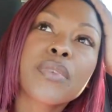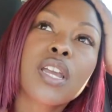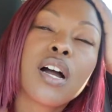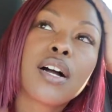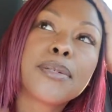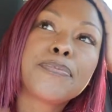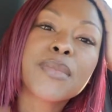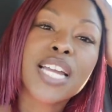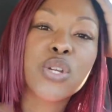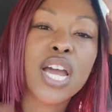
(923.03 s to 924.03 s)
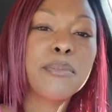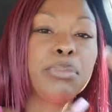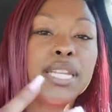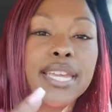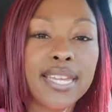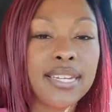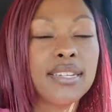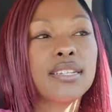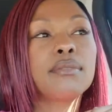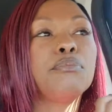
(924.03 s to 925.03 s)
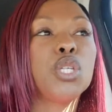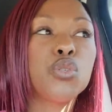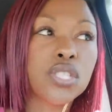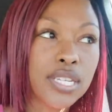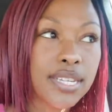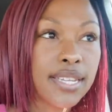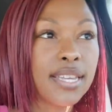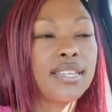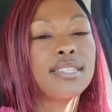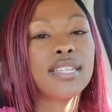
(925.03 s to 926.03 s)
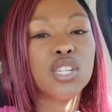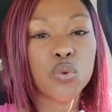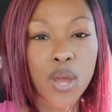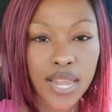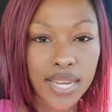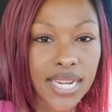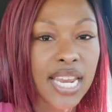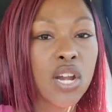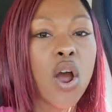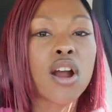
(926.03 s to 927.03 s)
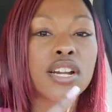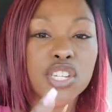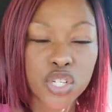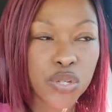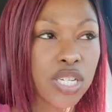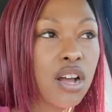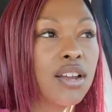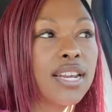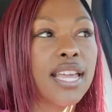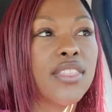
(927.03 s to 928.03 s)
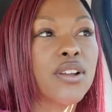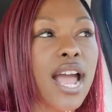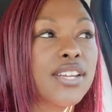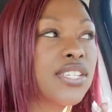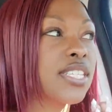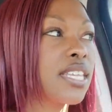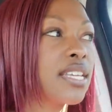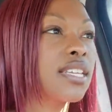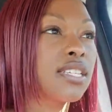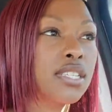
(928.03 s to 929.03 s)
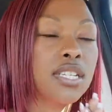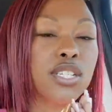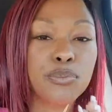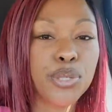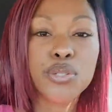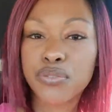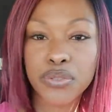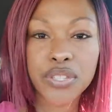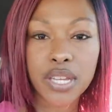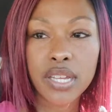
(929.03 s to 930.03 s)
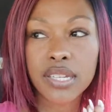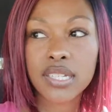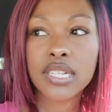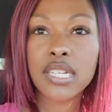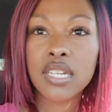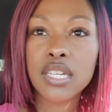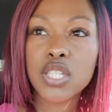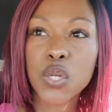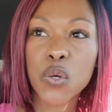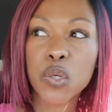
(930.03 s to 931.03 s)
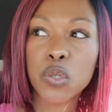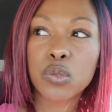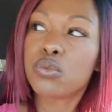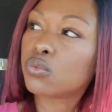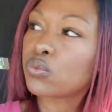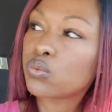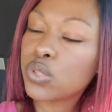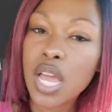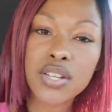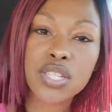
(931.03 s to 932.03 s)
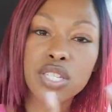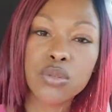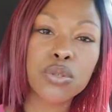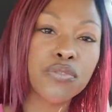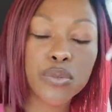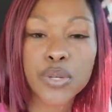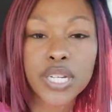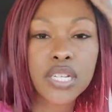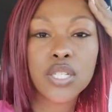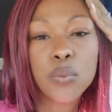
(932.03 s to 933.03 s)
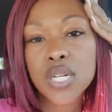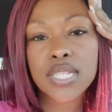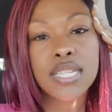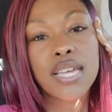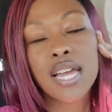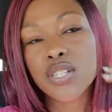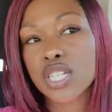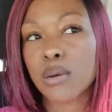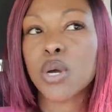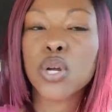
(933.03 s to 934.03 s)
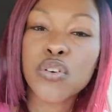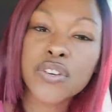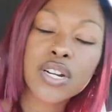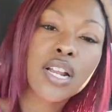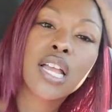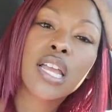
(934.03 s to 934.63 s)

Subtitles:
I try to blend music and sexuality and artistry all together. I just think it's such a beautiful thing. So yeah, just so if you're ready, you want to see that, just come on over.